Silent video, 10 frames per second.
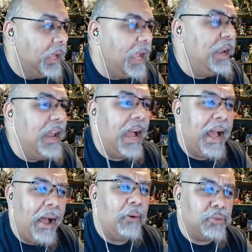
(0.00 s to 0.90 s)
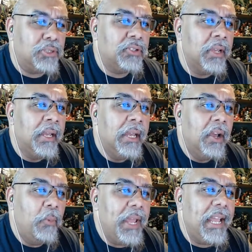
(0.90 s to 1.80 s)
in the house.
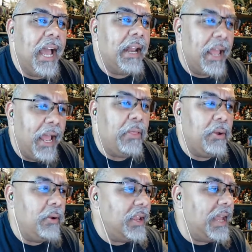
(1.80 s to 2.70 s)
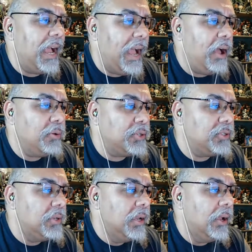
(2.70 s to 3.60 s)
We got Heather in the
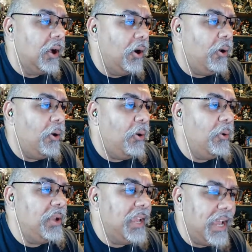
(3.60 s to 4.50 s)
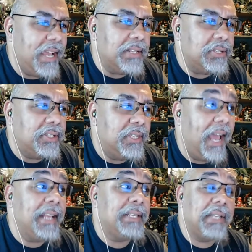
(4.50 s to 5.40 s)
house. Oh yes,
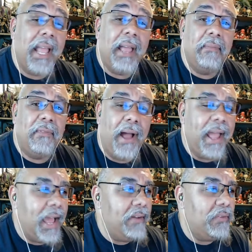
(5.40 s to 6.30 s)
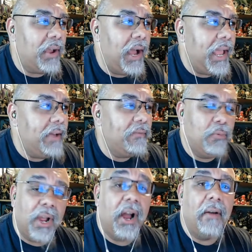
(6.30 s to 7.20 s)
yes, I am I have I
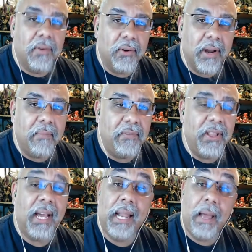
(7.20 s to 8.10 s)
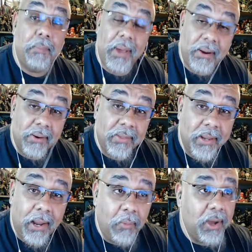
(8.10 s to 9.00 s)
have recovered. I'm feeling a lot better
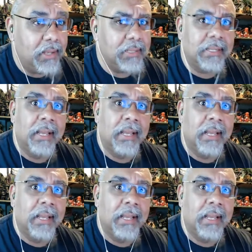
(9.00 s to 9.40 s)
than I was